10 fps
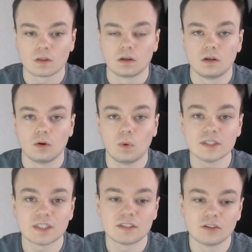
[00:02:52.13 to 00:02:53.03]
Whilst
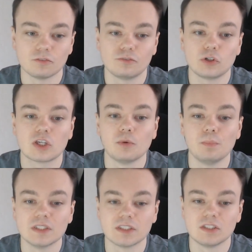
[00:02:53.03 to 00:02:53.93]
I didn't fully
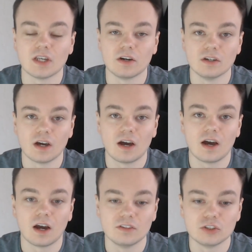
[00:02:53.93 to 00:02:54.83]
commit to the diet,
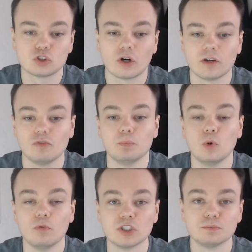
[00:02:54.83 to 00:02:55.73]
I did try and
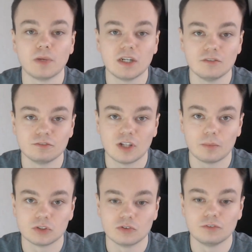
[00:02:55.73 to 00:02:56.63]
remove as many
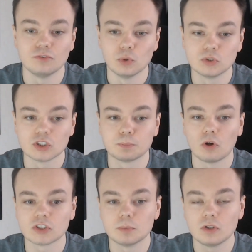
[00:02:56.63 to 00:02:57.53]
inflammatory foods as
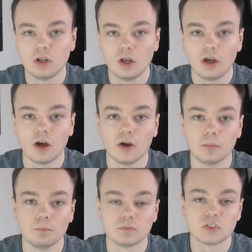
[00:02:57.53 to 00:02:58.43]
possible
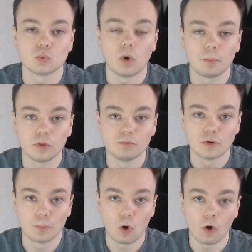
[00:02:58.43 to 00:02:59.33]
and swap them for
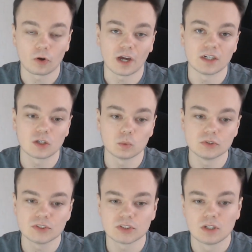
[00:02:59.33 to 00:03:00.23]
more organic
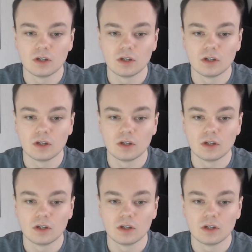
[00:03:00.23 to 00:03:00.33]
ones.